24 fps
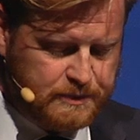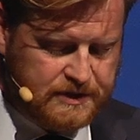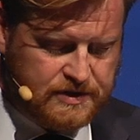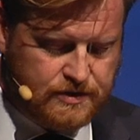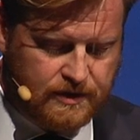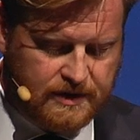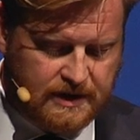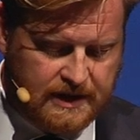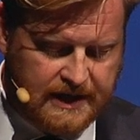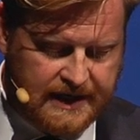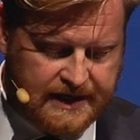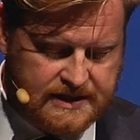me
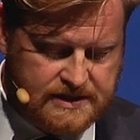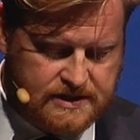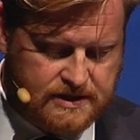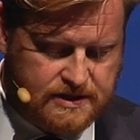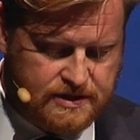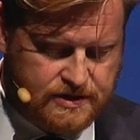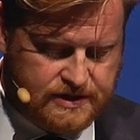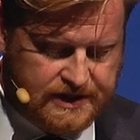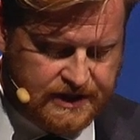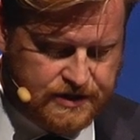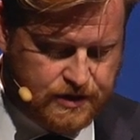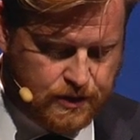to the next
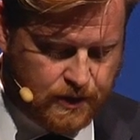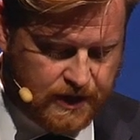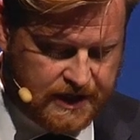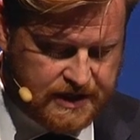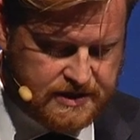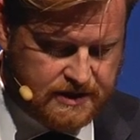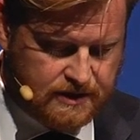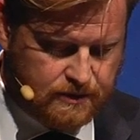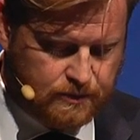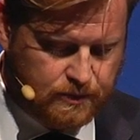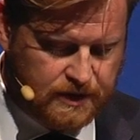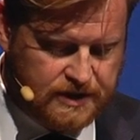
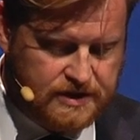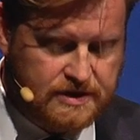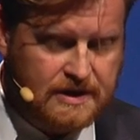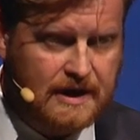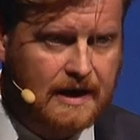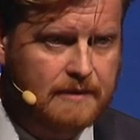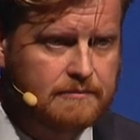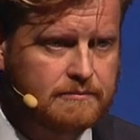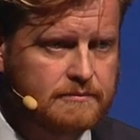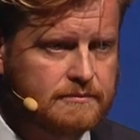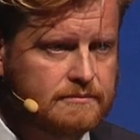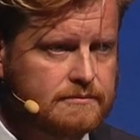situation, which
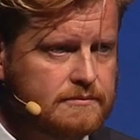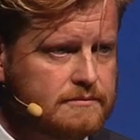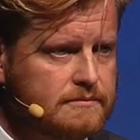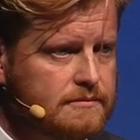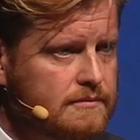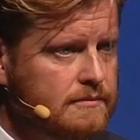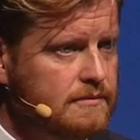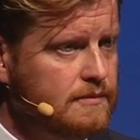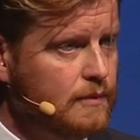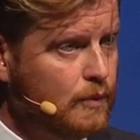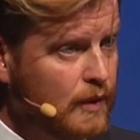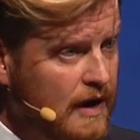
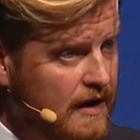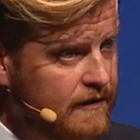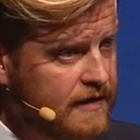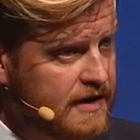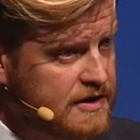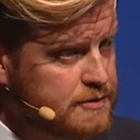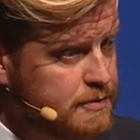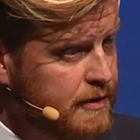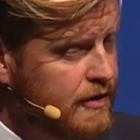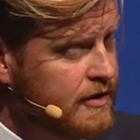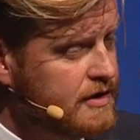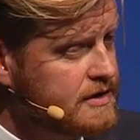we have
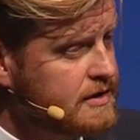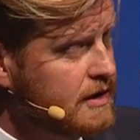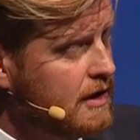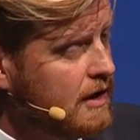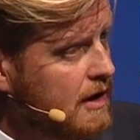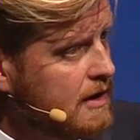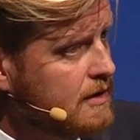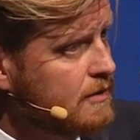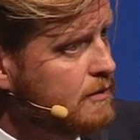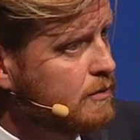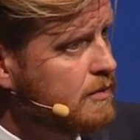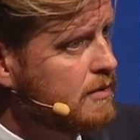experienced a
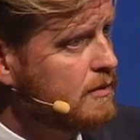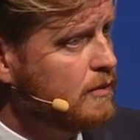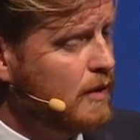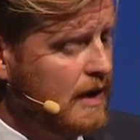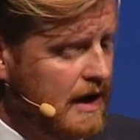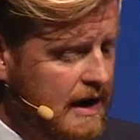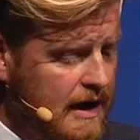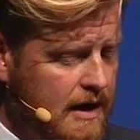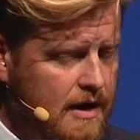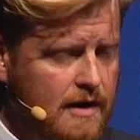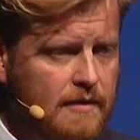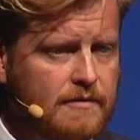lot
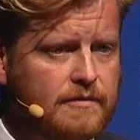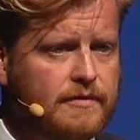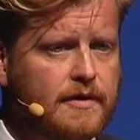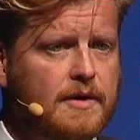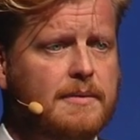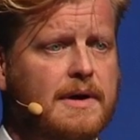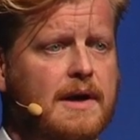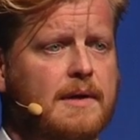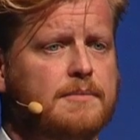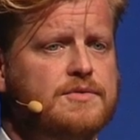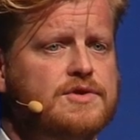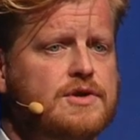where I come
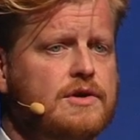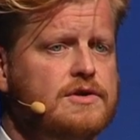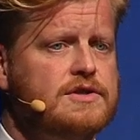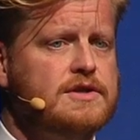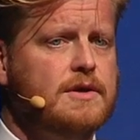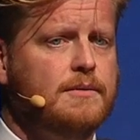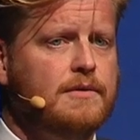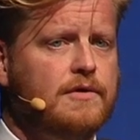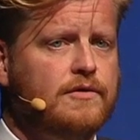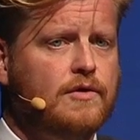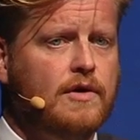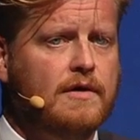from, and I'm sure
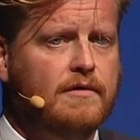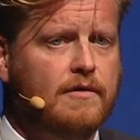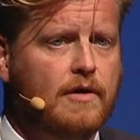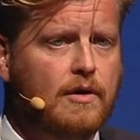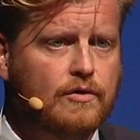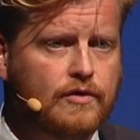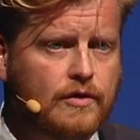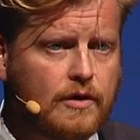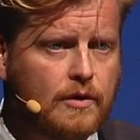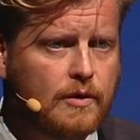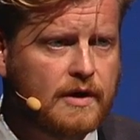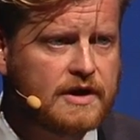some of you have
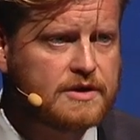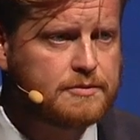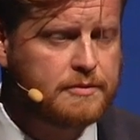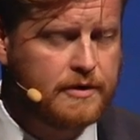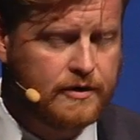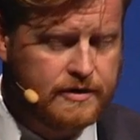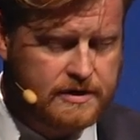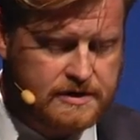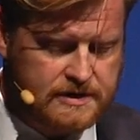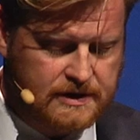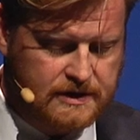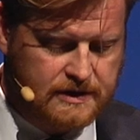also
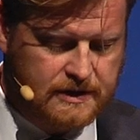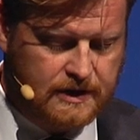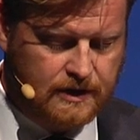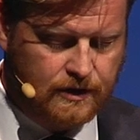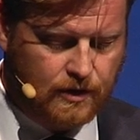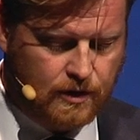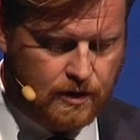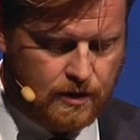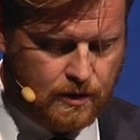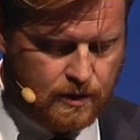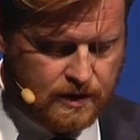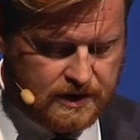experienced it in
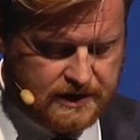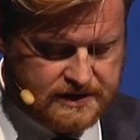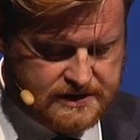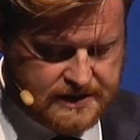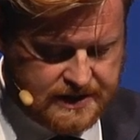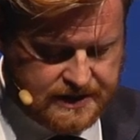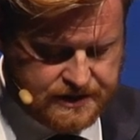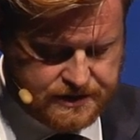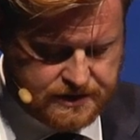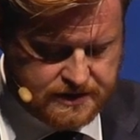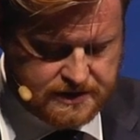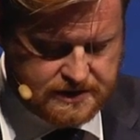your
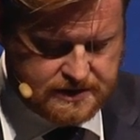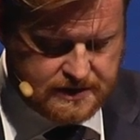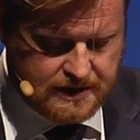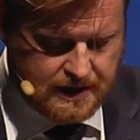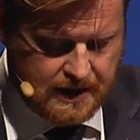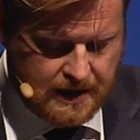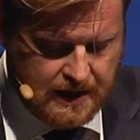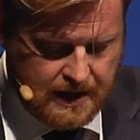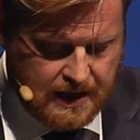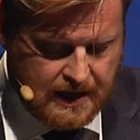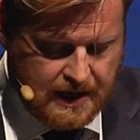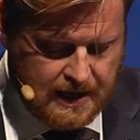organizations,
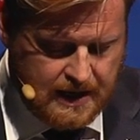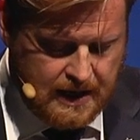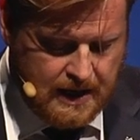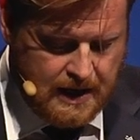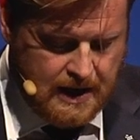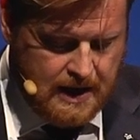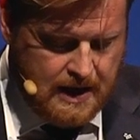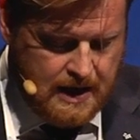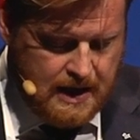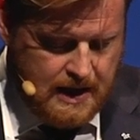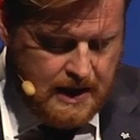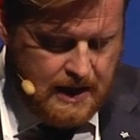
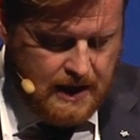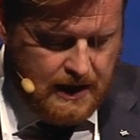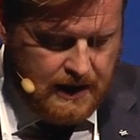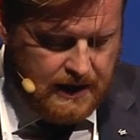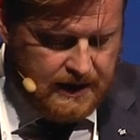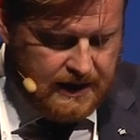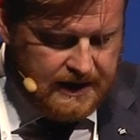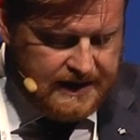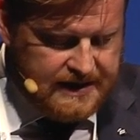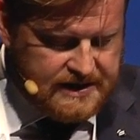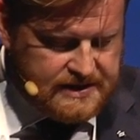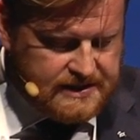
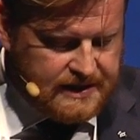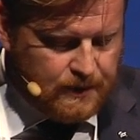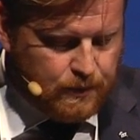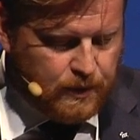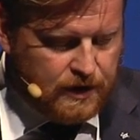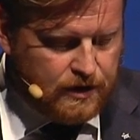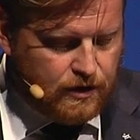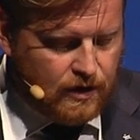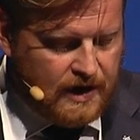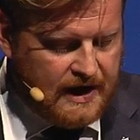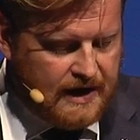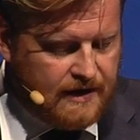is that
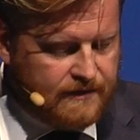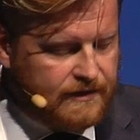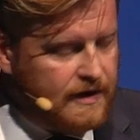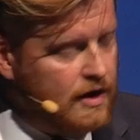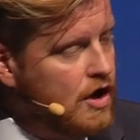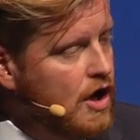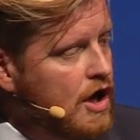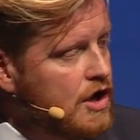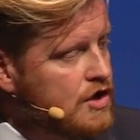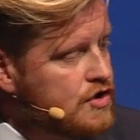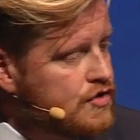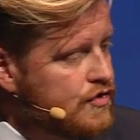when you have a
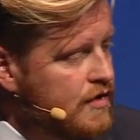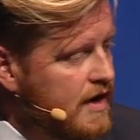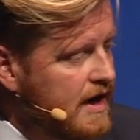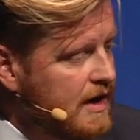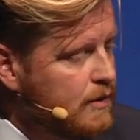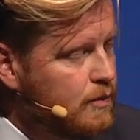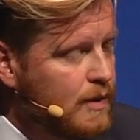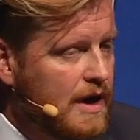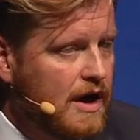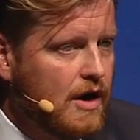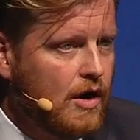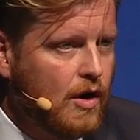
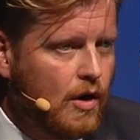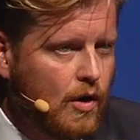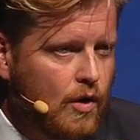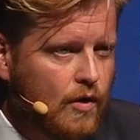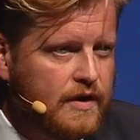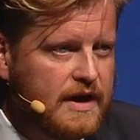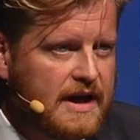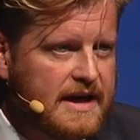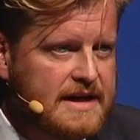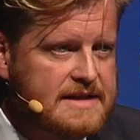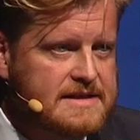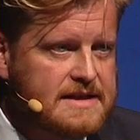contract where all
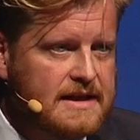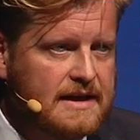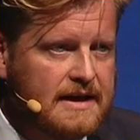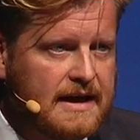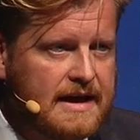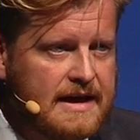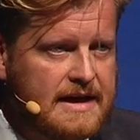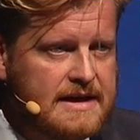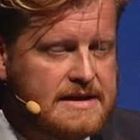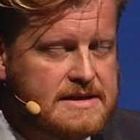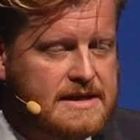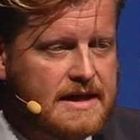the
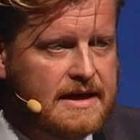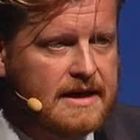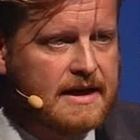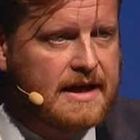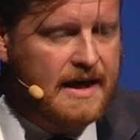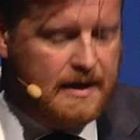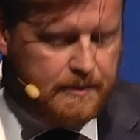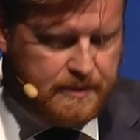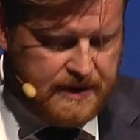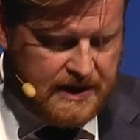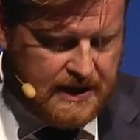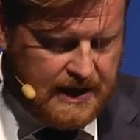SLAs and
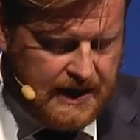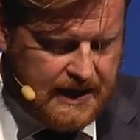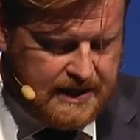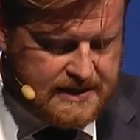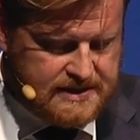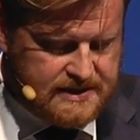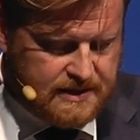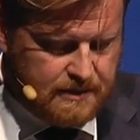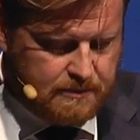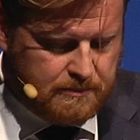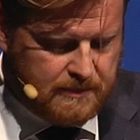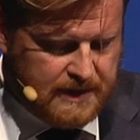
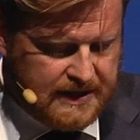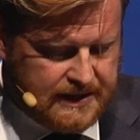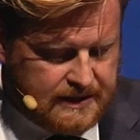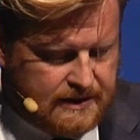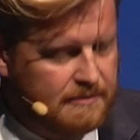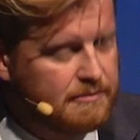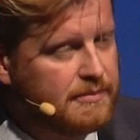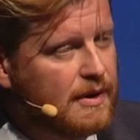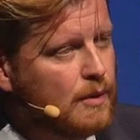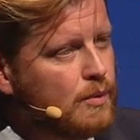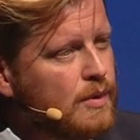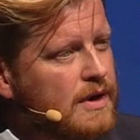KPIs are met,
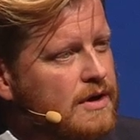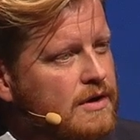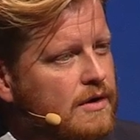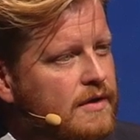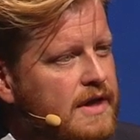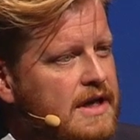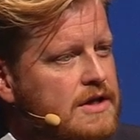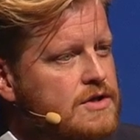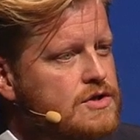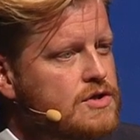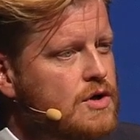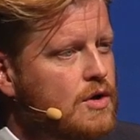but when you
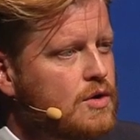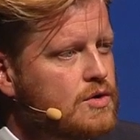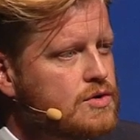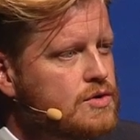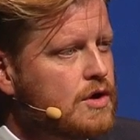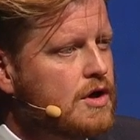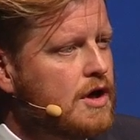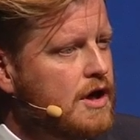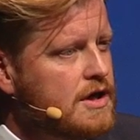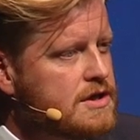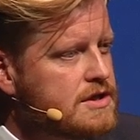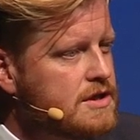then talk to
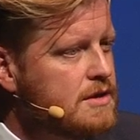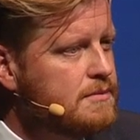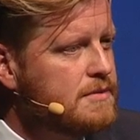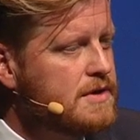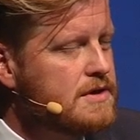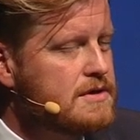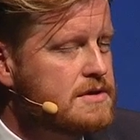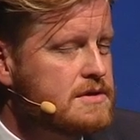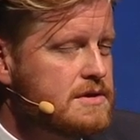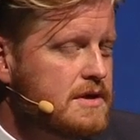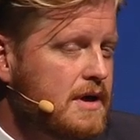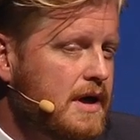
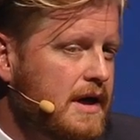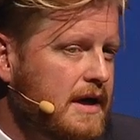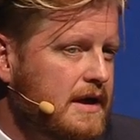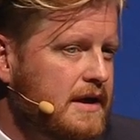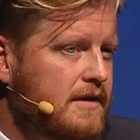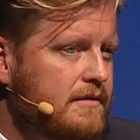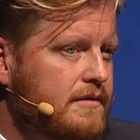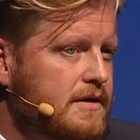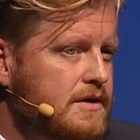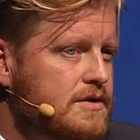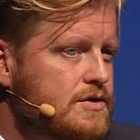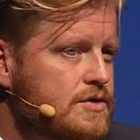customers and
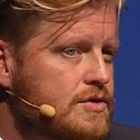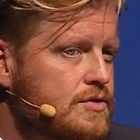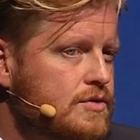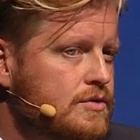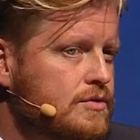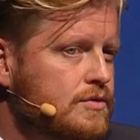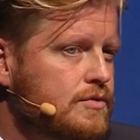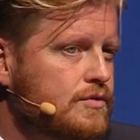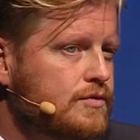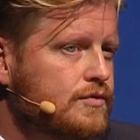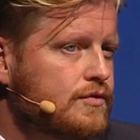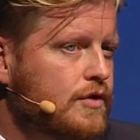even
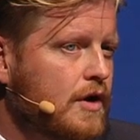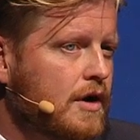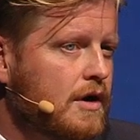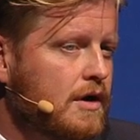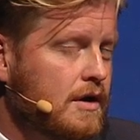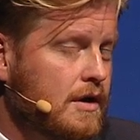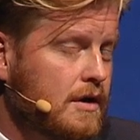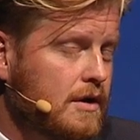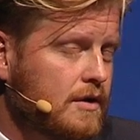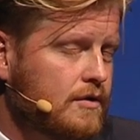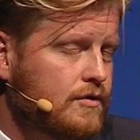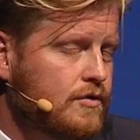to
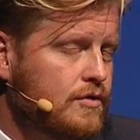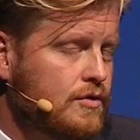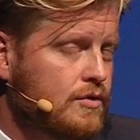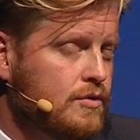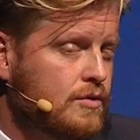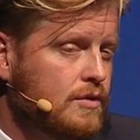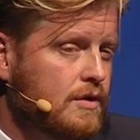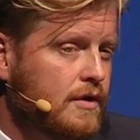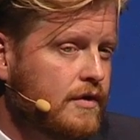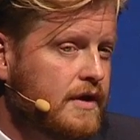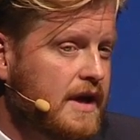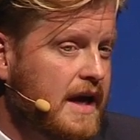
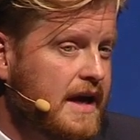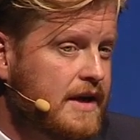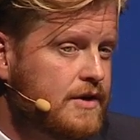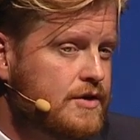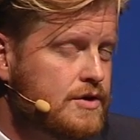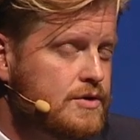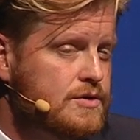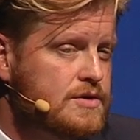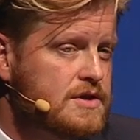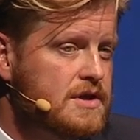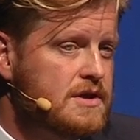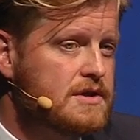the end
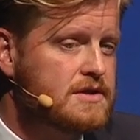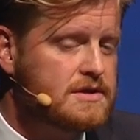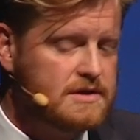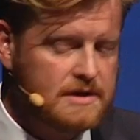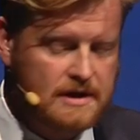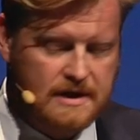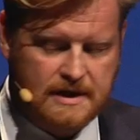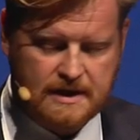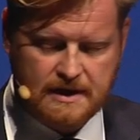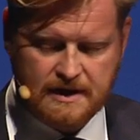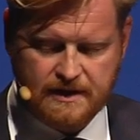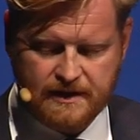users,
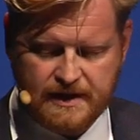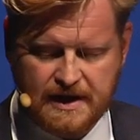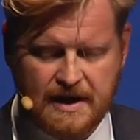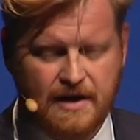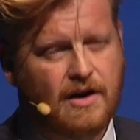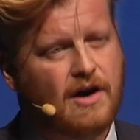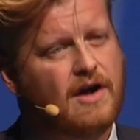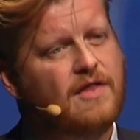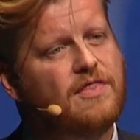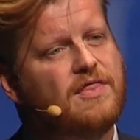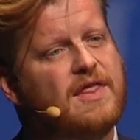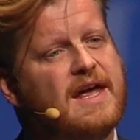they're
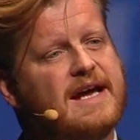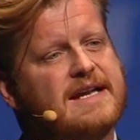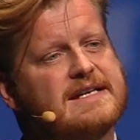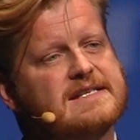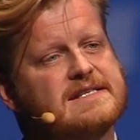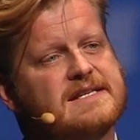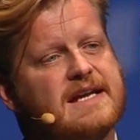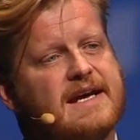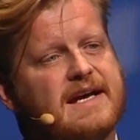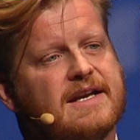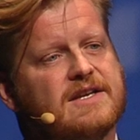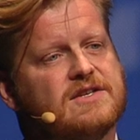not that
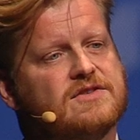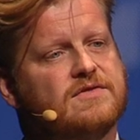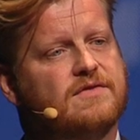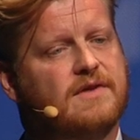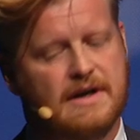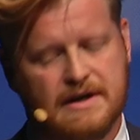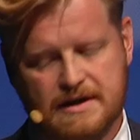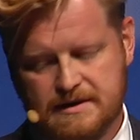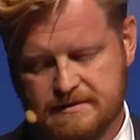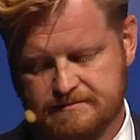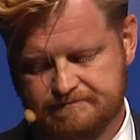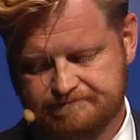
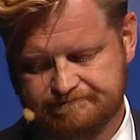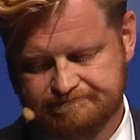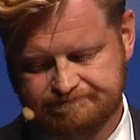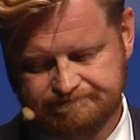satisfied.